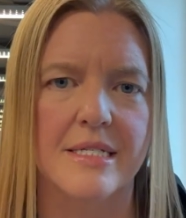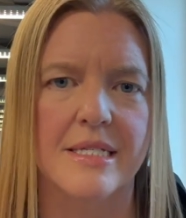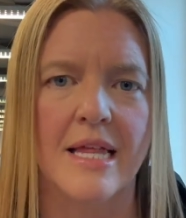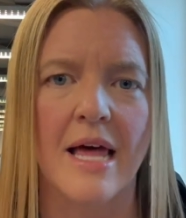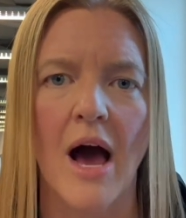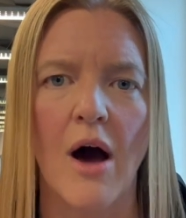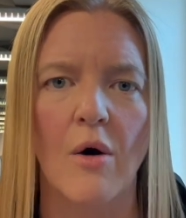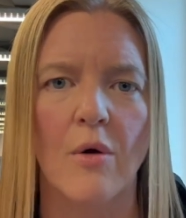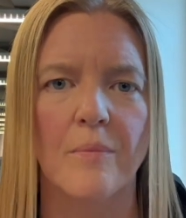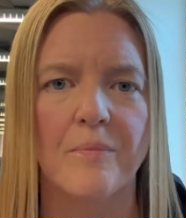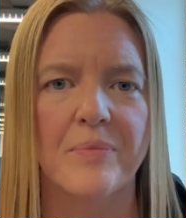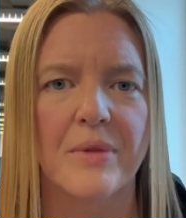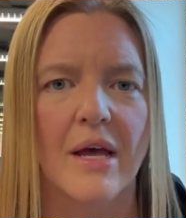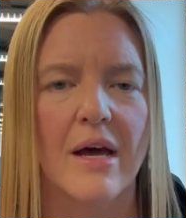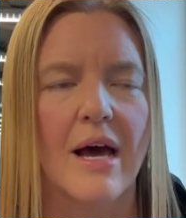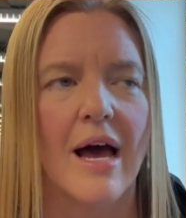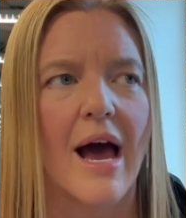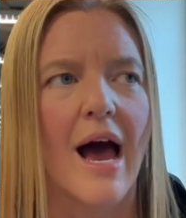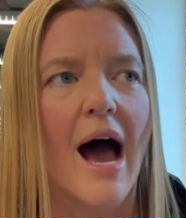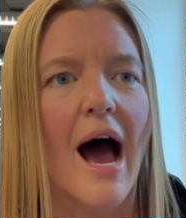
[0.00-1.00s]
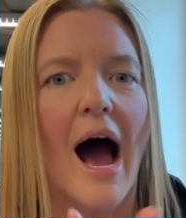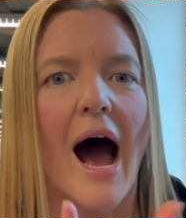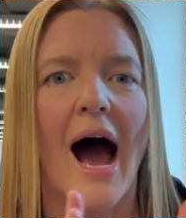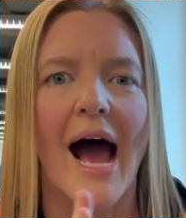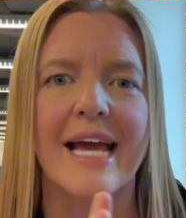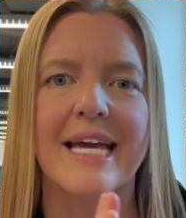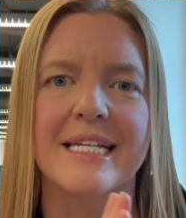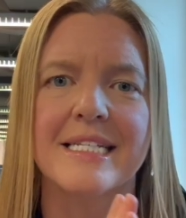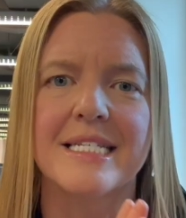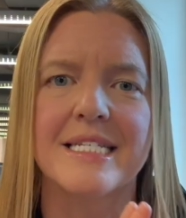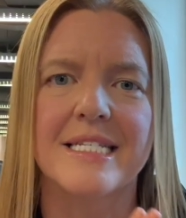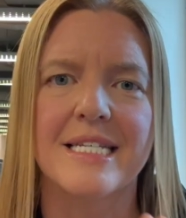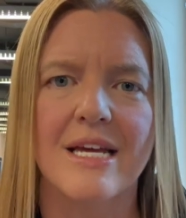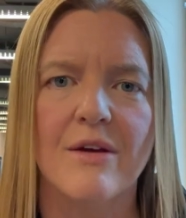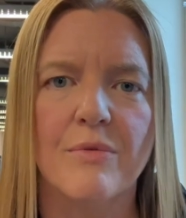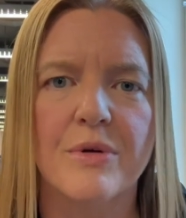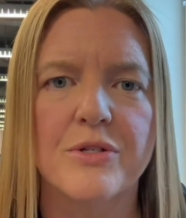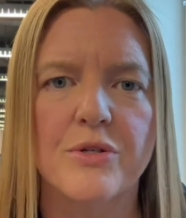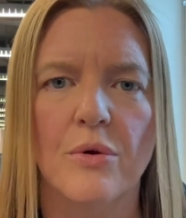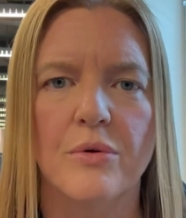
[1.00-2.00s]
Now, I can see
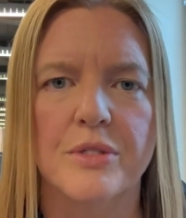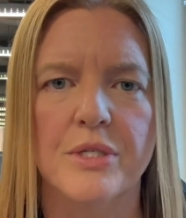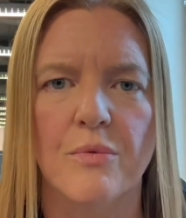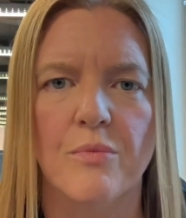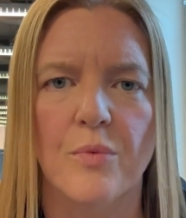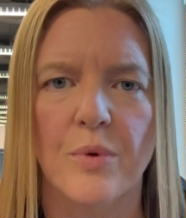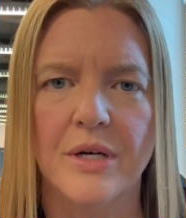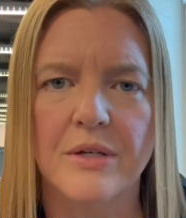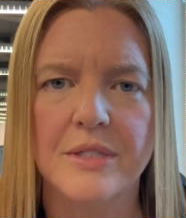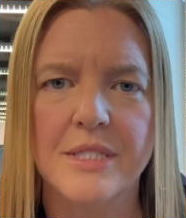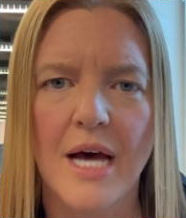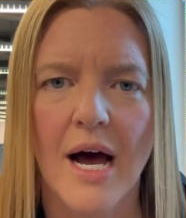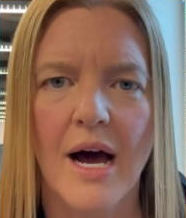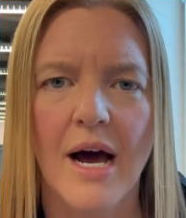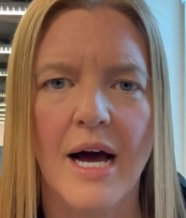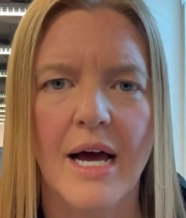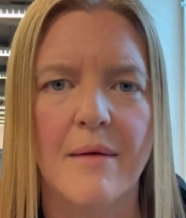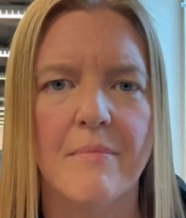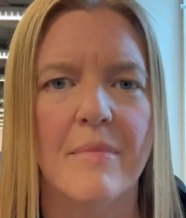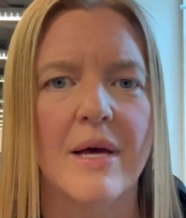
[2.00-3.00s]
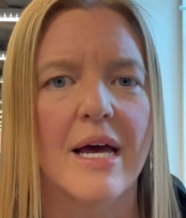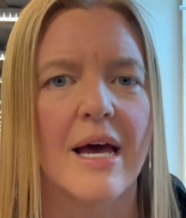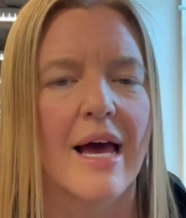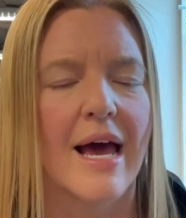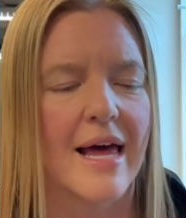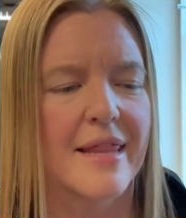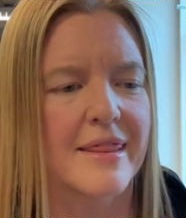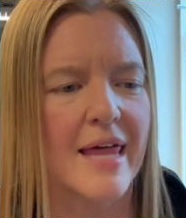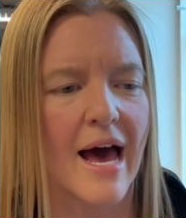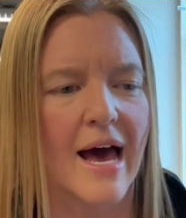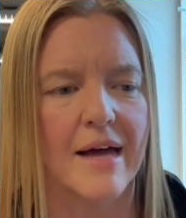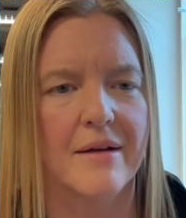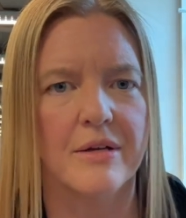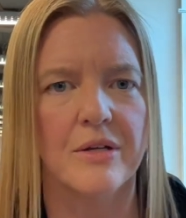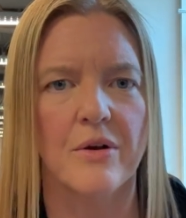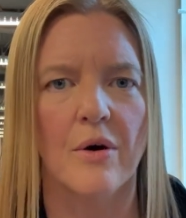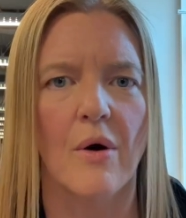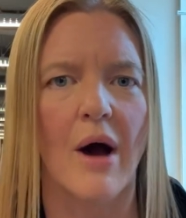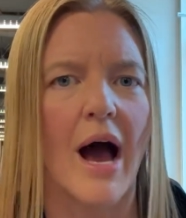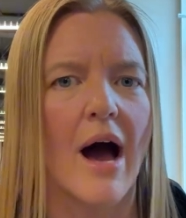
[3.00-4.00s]
results in real time that,
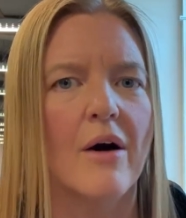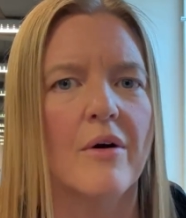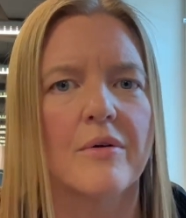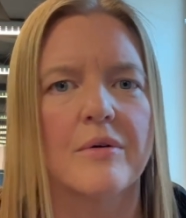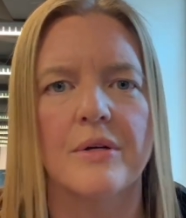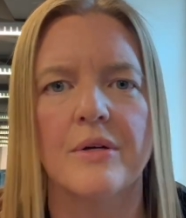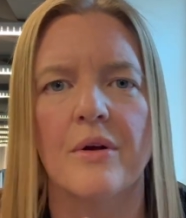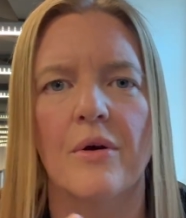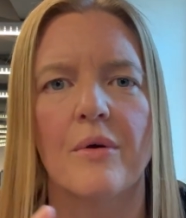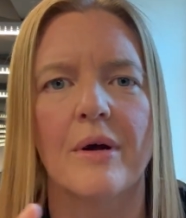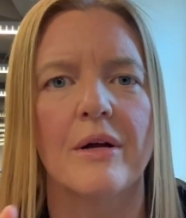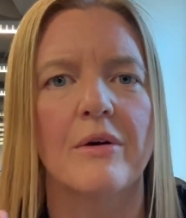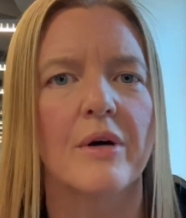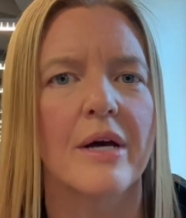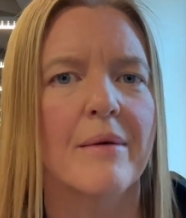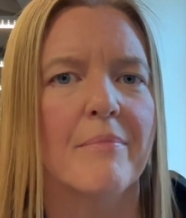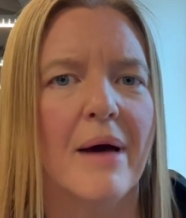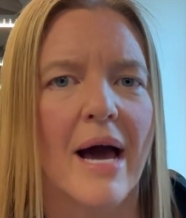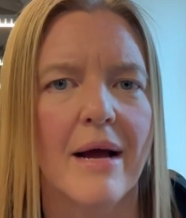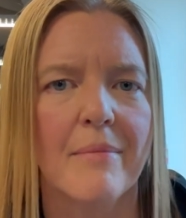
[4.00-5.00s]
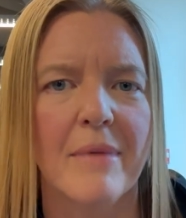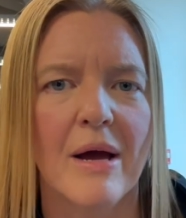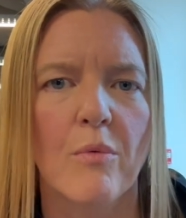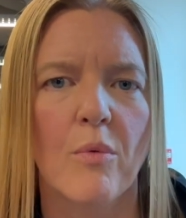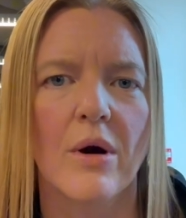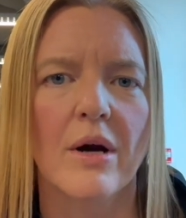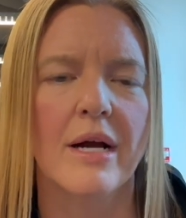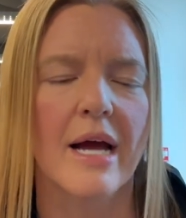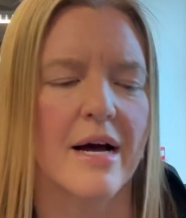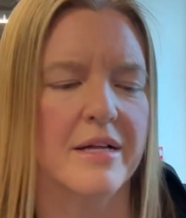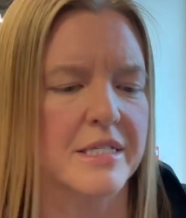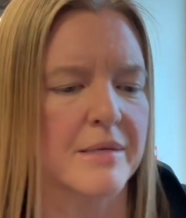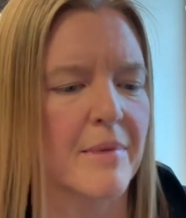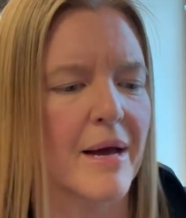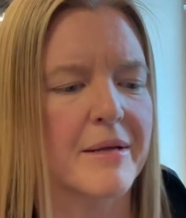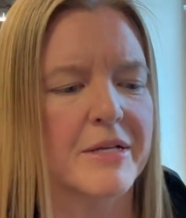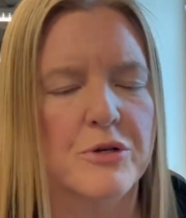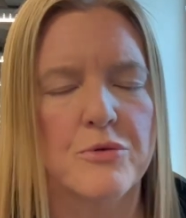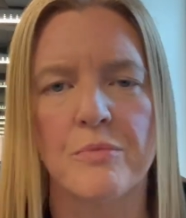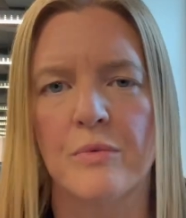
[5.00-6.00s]
how, it'll impact my workouts and my
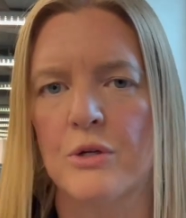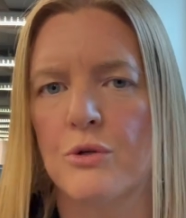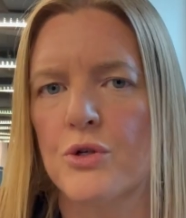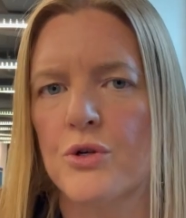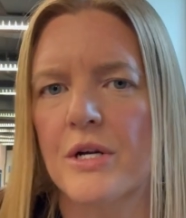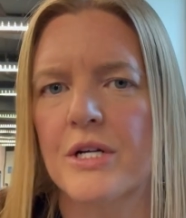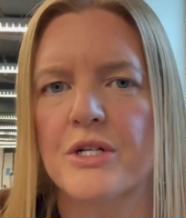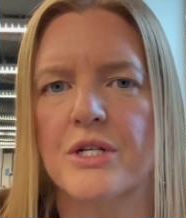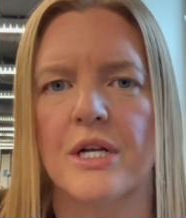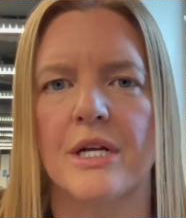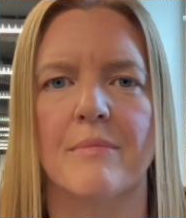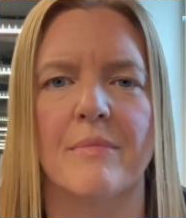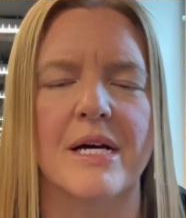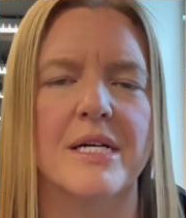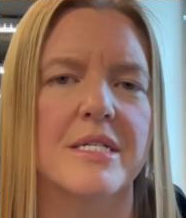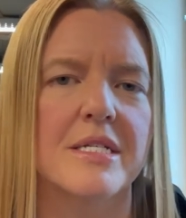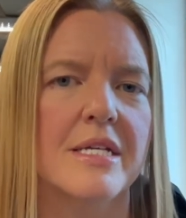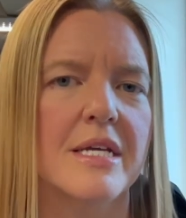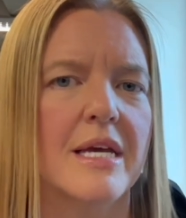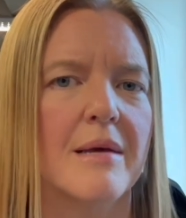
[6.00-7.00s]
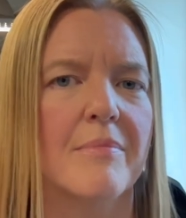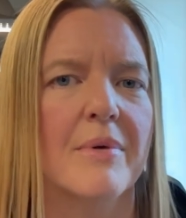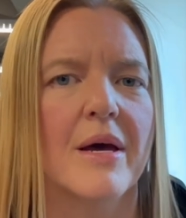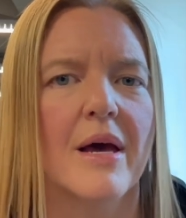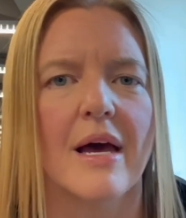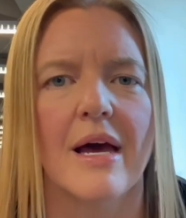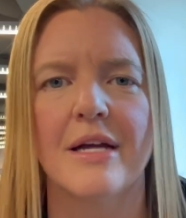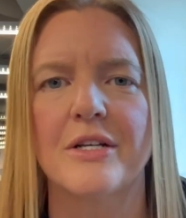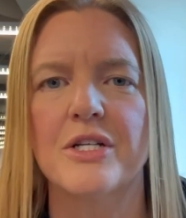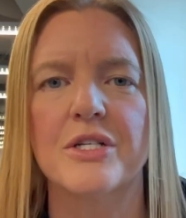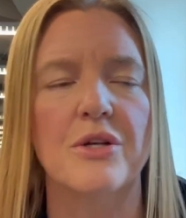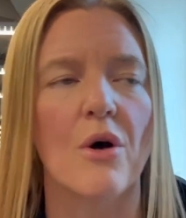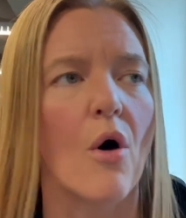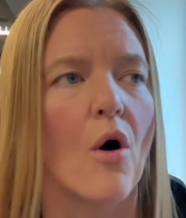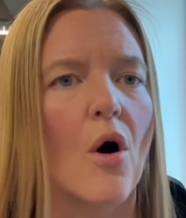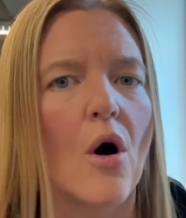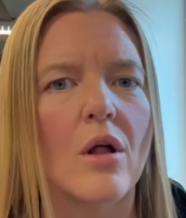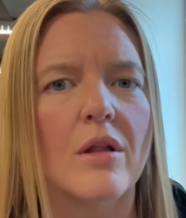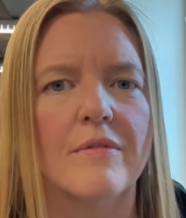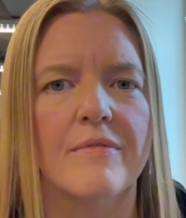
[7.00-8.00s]
nutrition and my sleep, just
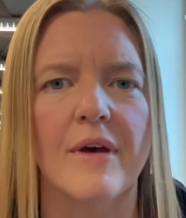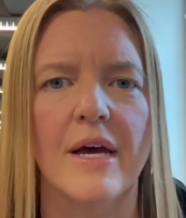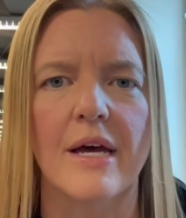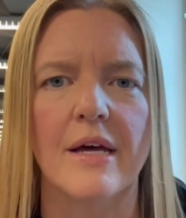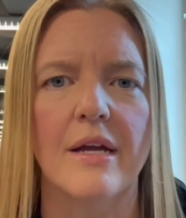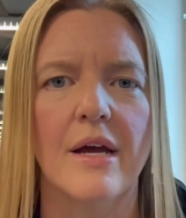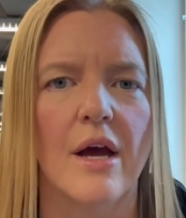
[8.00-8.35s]
all of it,